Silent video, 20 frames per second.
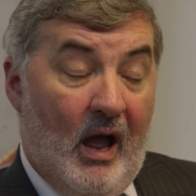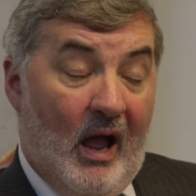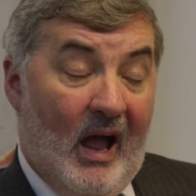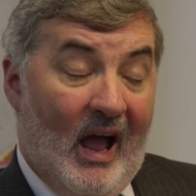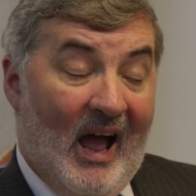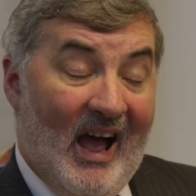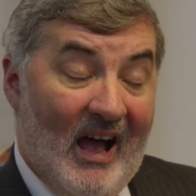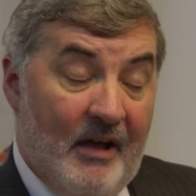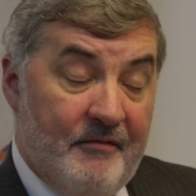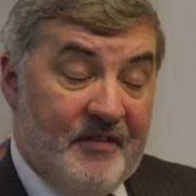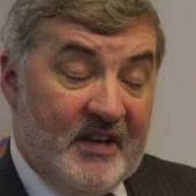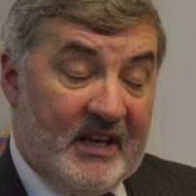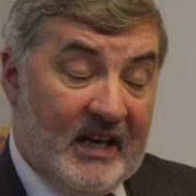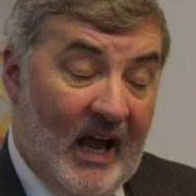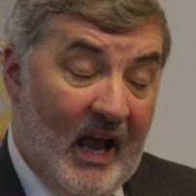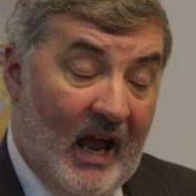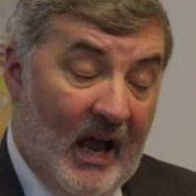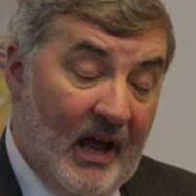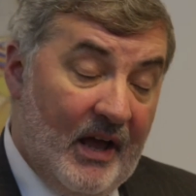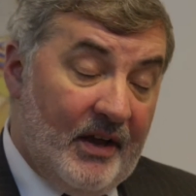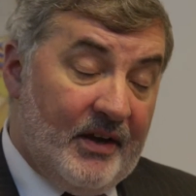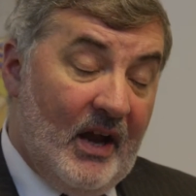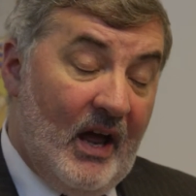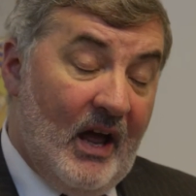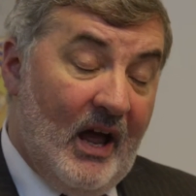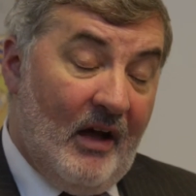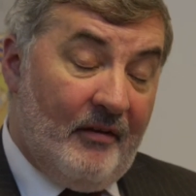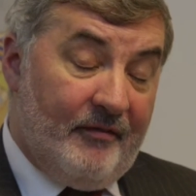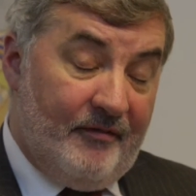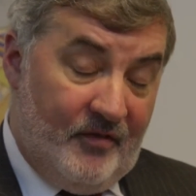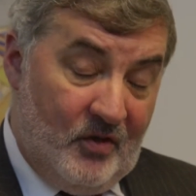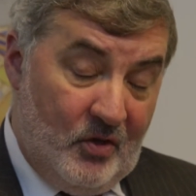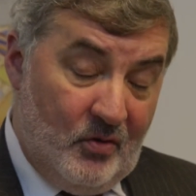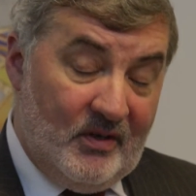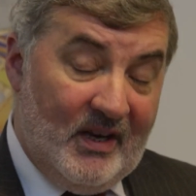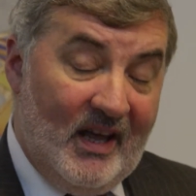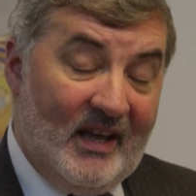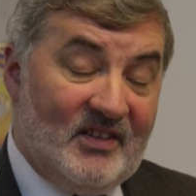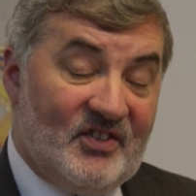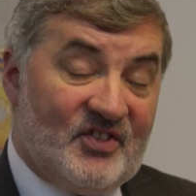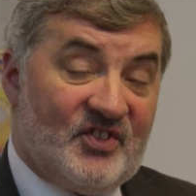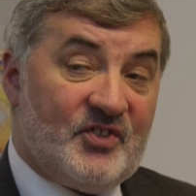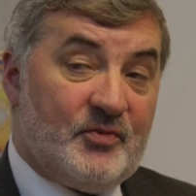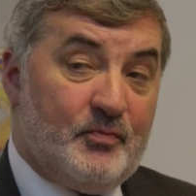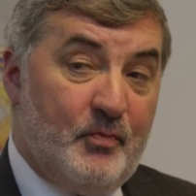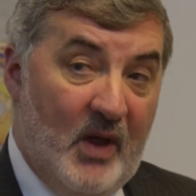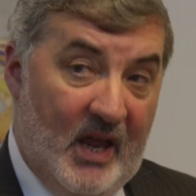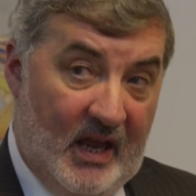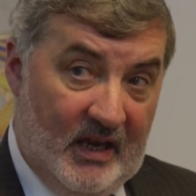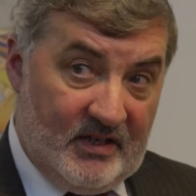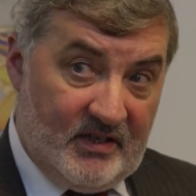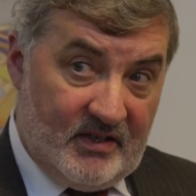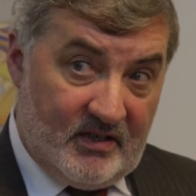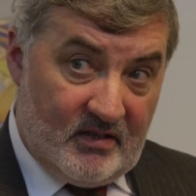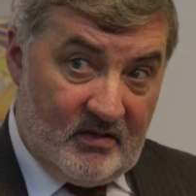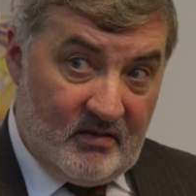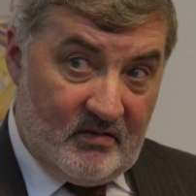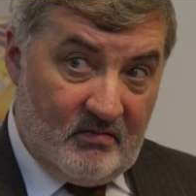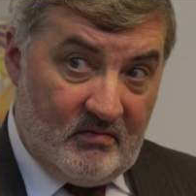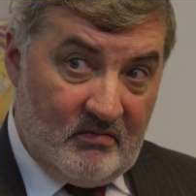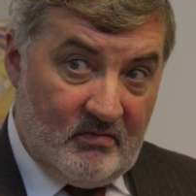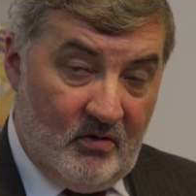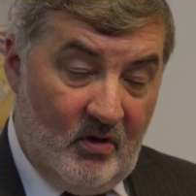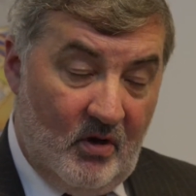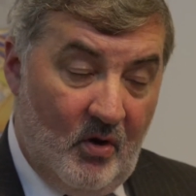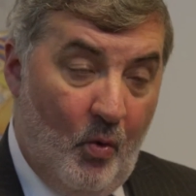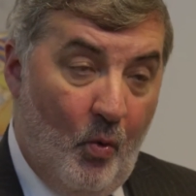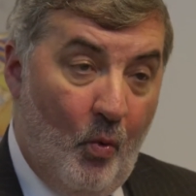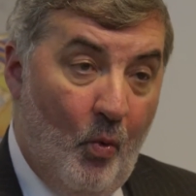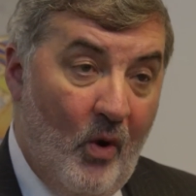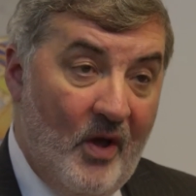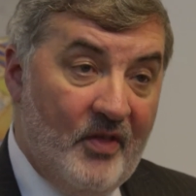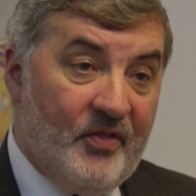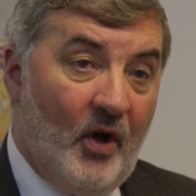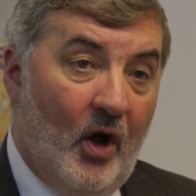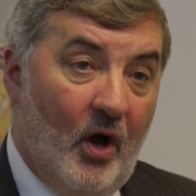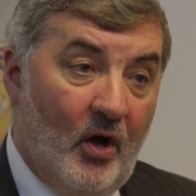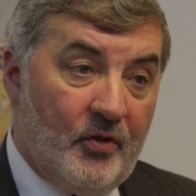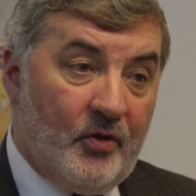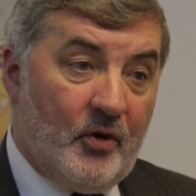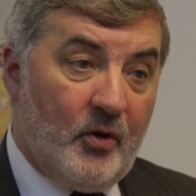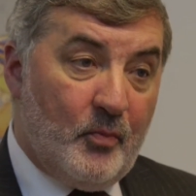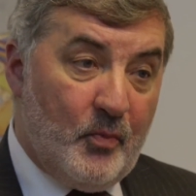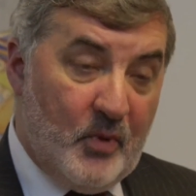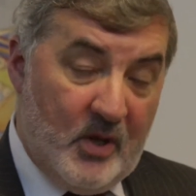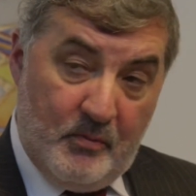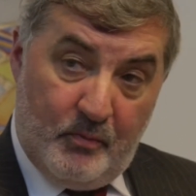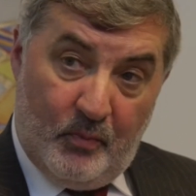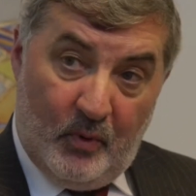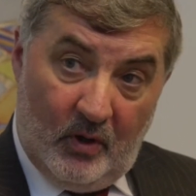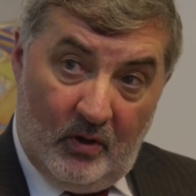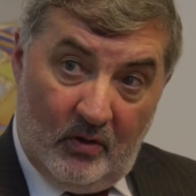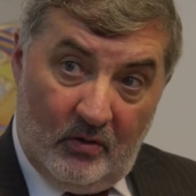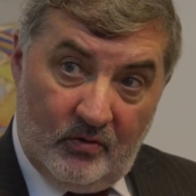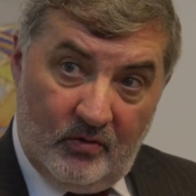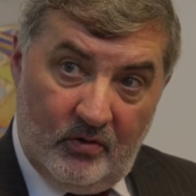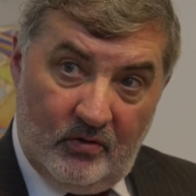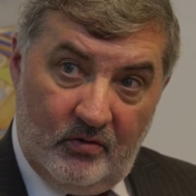having had a few days space with other people